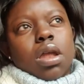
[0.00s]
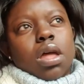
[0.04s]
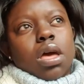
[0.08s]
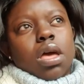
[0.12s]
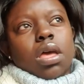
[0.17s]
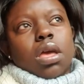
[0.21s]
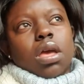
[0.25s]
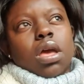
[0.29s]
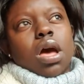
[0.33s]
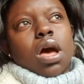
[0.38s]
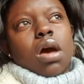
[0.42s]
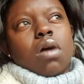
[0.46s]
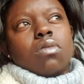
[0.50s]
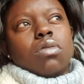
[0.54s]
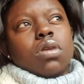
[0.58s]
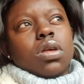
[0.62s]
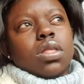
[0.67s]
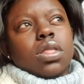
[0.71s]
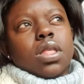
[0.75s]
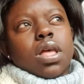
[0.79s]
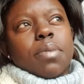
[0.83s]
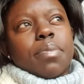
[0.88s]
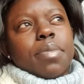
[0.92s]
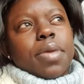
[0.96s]
Like, how
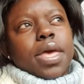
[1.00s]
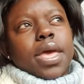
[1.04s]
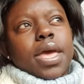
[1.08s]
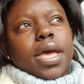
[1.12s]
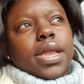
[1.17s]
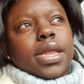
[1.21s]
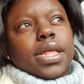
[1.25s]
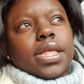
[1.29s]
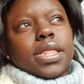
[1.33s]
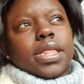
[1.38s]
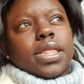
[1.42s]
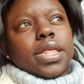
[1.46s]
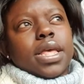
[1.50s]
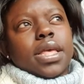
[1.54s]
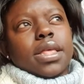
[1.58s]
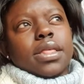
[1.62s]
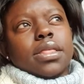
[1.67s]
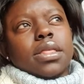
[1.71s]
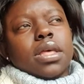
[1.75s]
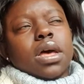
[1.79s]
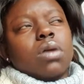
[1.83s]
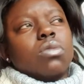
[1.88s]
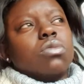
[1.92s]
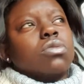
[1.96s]
does that make any
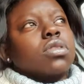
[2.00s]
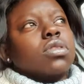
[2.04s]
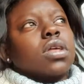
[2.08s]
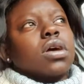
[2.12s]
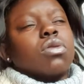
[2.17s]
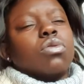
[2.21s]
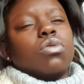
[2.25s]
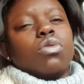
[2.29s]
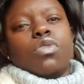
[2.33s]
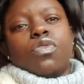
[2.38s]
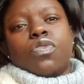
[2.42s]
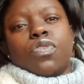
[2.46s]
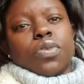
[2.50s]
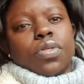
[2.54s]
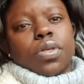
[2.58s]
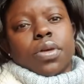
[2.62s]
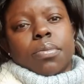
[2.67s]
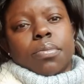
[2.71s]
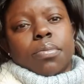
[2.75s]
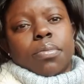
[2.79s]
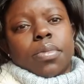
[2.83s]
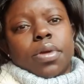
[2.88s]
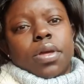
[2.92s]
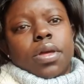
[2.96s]
sense? How is that good for
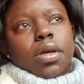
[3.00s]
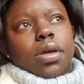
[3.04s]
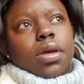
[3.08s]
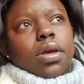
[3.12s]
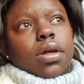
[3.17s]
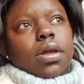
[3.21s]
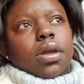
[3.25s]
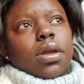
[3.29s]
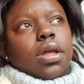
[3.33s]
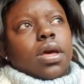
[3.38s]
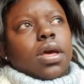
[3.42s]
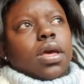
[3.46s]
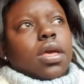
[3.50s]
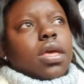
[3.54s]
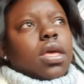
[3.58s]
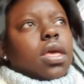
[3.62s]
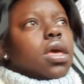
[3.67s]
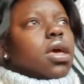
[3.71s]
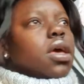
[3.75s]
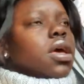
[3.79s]
them? Like,